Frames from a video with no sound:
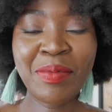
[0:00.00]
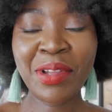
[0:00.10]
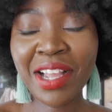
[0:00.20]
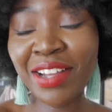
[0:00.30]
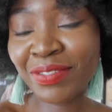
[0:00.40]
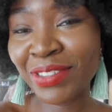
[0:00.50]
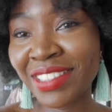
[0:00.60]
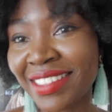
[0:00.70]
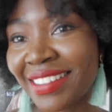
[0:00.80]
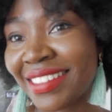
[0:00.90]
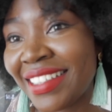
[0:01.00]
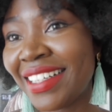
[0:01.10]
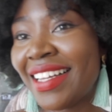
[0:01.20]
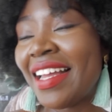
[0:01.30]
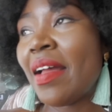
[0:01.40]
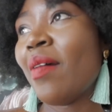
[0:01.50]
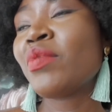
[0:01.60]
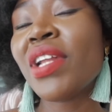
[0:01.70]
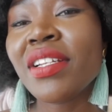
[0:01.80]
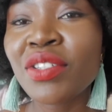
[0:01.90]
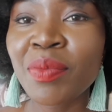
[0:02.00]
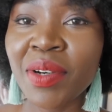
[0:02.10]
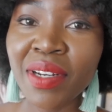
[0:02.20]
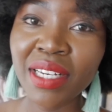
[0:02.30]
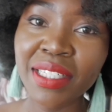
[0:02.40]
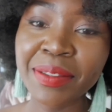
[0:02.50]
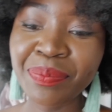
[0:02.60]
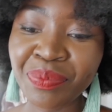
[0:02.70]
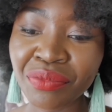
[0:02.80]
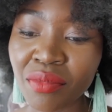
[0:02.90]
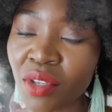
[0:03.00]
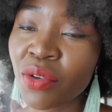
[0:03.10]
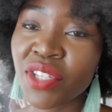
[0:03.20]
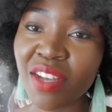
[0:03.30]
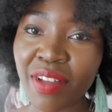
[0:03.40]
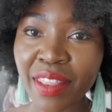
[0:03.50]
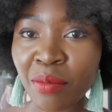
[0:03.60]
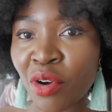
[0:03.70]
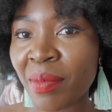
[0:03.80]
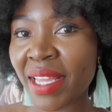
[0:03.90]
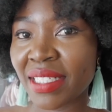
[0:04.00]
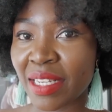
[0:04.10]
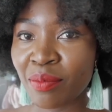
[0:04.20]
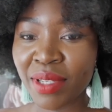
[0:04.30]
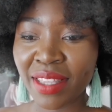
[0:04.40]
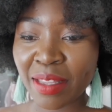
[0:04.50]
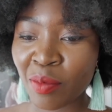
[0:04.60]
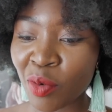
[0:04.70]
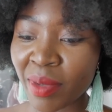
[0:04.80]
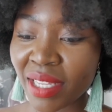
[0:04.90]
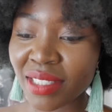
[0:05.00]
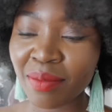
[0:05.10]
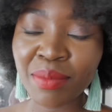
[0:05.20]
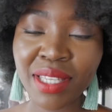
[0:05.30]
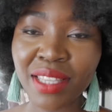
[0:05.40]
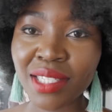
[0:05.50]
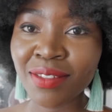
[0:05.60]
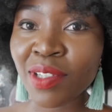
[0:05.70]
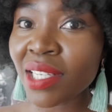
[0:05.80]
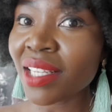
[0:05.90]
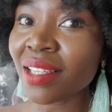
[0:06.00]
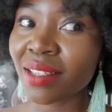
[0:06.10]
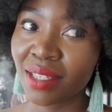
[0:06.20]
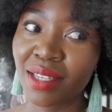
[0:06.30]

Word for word: I'm going out for dinner. I'm trying to be really to savor the moment and be in the moment and be in this feeling